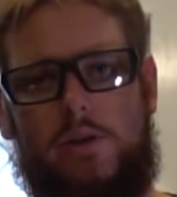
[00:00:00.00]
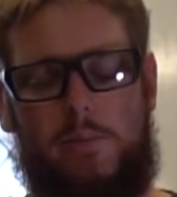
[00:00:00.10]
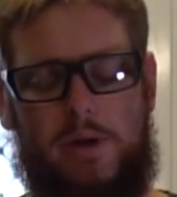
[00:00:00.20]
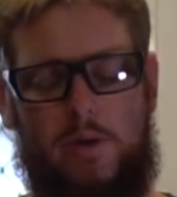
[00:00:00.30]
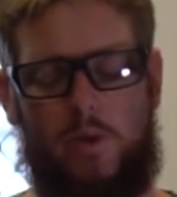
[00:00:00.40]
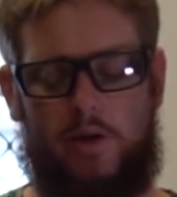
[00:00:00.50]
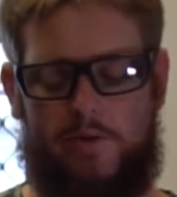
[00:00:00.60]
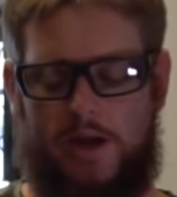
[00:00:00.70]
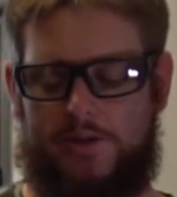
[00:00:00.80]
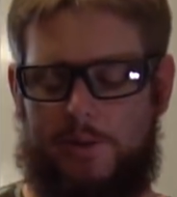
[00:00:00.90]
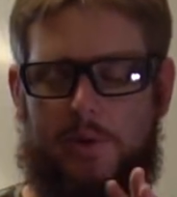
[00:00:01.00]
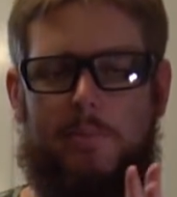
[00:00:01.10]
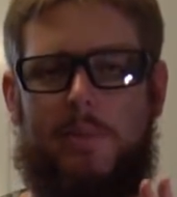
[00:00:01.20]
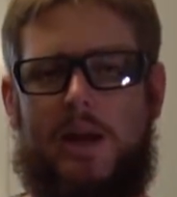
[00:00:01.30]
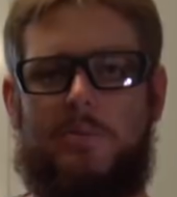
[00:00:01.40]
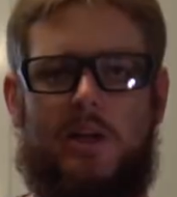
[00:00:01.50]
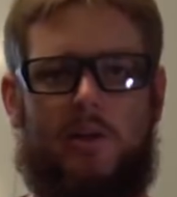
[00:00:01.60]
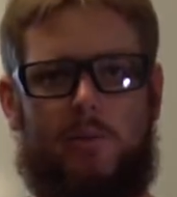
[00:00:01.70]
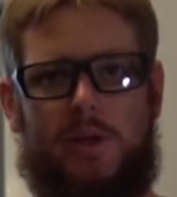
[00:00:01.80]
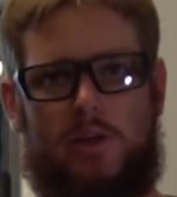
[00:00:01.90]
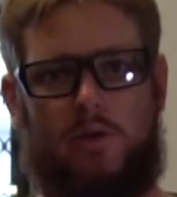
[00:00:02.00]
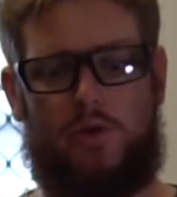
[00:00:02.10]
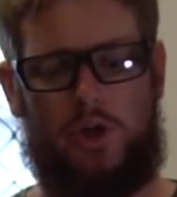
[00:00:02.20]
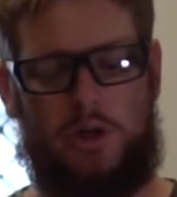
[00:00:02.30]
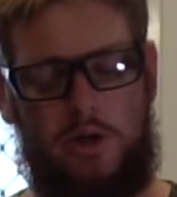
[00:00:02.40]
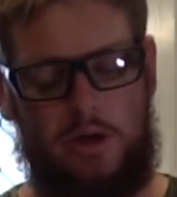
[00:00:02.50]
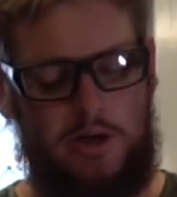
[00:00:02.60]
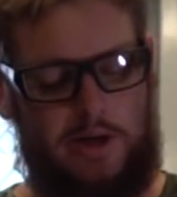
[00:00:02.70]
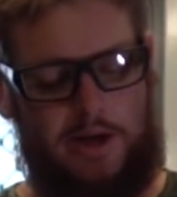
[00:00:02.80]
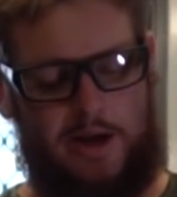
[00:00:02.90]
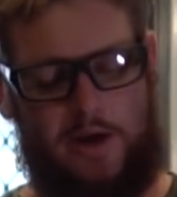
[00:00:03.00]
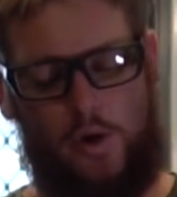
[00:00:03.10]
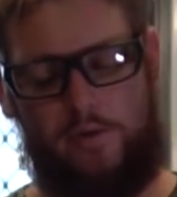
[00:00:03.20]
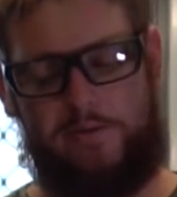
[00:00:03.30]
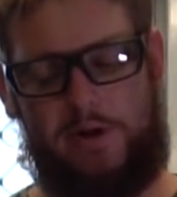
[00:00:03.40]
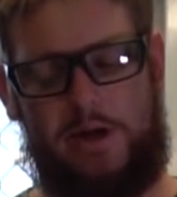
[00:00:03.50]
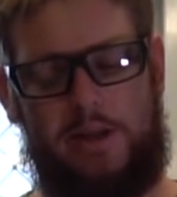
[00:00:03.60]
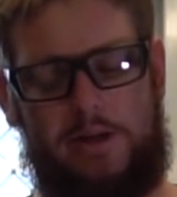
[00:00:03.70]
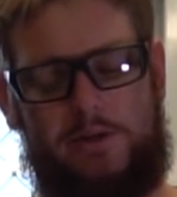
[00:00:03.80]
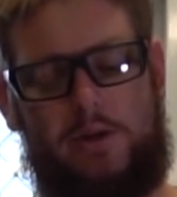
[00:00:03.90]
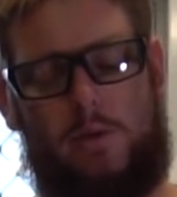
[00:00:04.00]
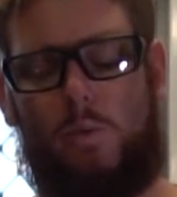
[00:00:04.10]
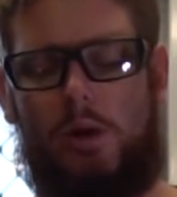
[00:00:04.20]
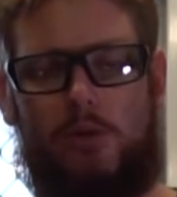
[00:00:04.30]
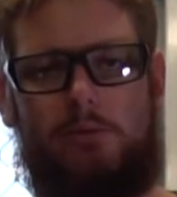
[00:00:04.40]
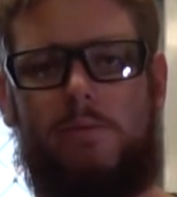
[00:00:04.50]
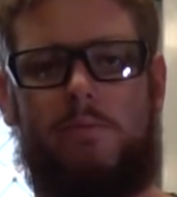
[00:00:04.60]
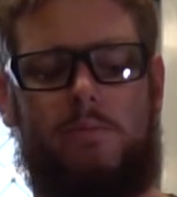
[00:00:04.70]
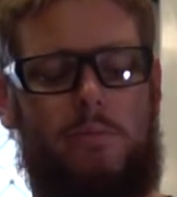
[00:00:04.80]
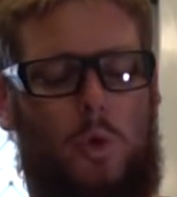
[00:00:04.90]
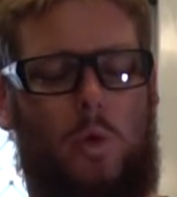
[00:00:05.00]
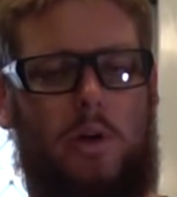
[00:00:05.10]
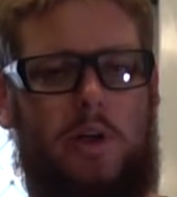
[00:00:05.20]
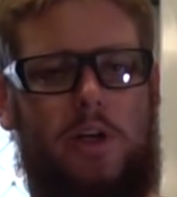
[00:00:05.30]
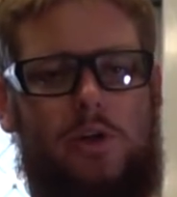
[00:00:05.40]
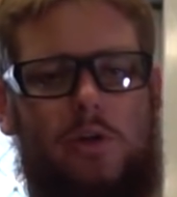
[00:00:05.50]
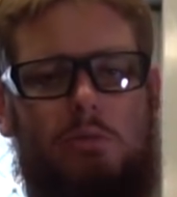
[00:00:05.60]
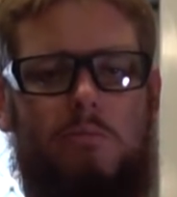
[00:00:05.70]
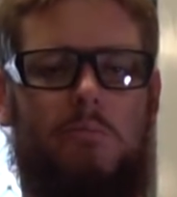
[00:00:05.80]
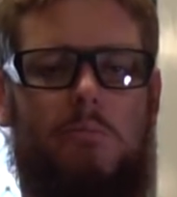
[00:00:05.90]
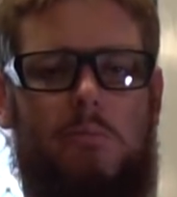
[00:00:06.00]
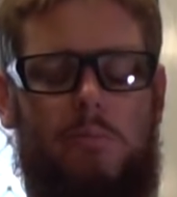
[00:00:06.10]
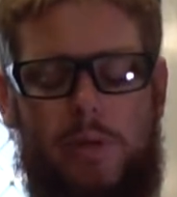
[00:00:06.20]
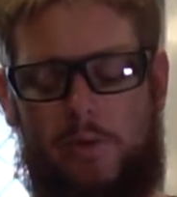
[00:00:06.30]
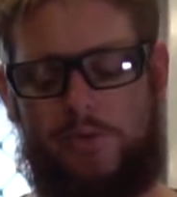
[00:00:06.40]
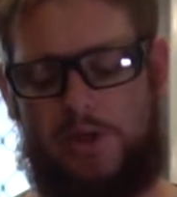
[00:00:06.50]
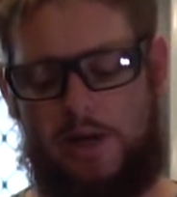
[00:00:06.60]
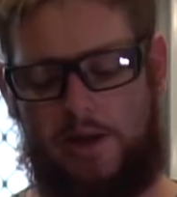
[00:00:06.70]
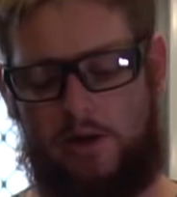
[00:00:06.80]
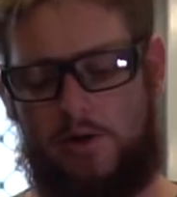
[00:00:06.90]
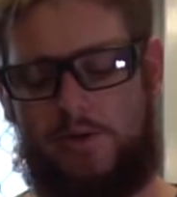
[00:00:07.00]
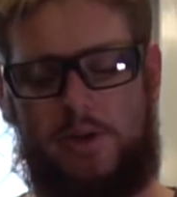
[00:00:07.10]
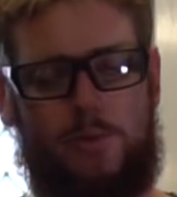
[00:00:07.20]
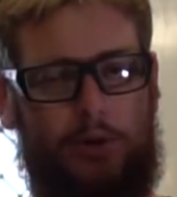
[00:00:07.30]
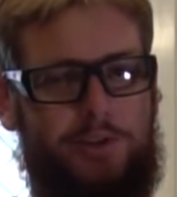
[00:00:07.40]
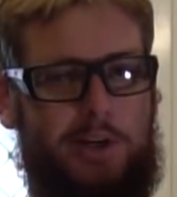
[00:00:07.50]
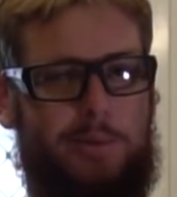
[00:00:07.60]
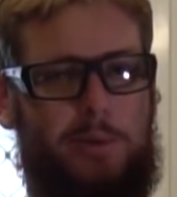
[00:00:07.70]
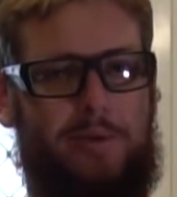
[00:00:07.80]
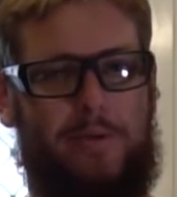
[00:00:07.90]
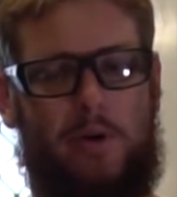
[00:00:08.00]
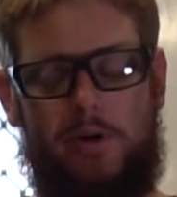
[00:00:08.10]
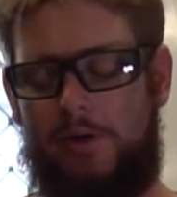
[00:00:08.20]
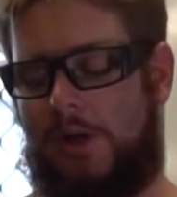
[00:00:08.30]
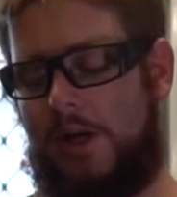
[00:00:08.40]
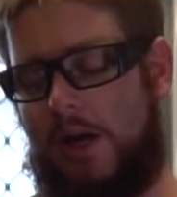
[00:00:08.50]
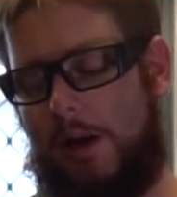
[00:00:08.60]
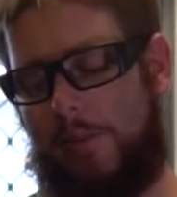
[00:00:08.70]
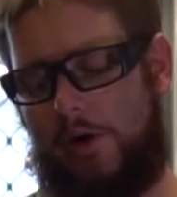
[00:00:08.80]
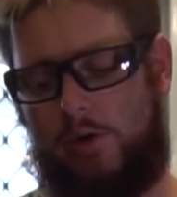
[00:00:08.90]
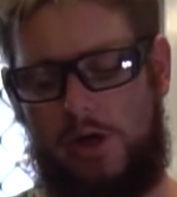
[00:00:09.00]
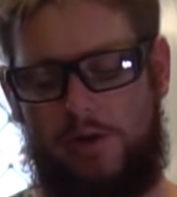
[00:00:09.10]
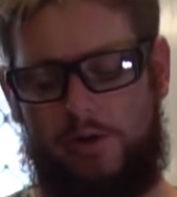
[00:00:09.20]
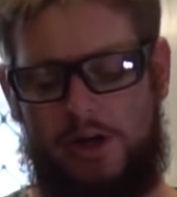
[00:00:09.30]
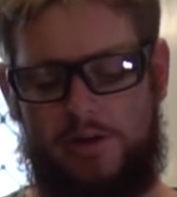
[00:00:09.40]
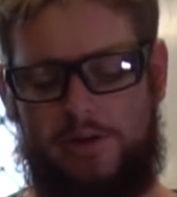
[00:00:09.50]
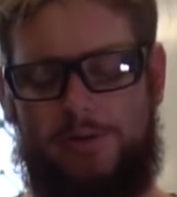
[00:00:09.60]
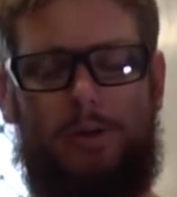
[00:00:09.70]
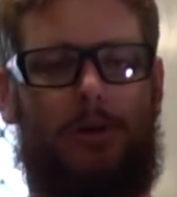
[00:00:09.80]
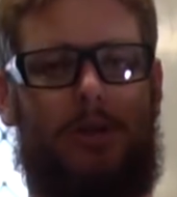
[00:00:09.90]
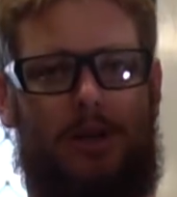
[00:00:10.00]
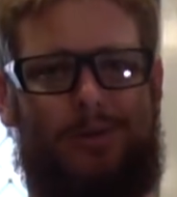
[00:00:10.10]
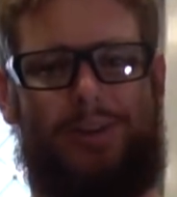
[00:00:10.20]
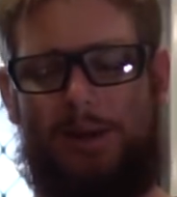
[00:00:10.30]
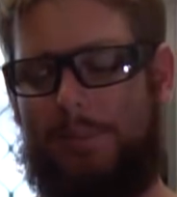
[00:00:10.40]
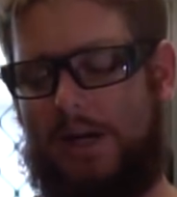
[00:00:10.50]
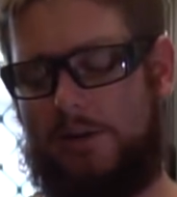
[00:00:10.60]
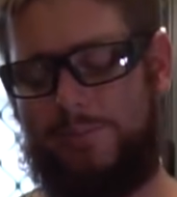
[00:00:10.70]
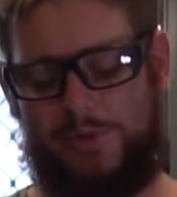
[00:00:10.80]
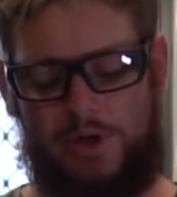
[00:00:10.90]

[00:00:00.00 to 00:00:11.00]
So be aware of that. Some of them may be a little bit dodgy. Uh, hopefully that's a one-off quality issue, but we'll see how that goes. This one seems to be fine. And by all other accounts I've heard, they're not that bad.